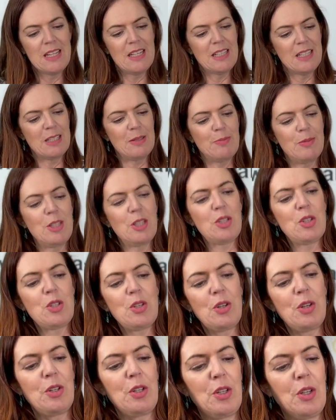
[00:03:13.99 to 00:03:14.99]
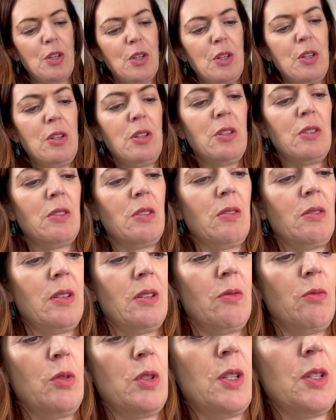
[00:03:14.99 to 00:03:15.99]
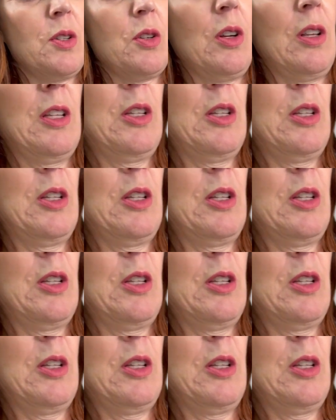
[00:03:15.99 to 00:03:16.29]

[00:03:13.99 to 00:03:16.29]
Let me show you. We've just got a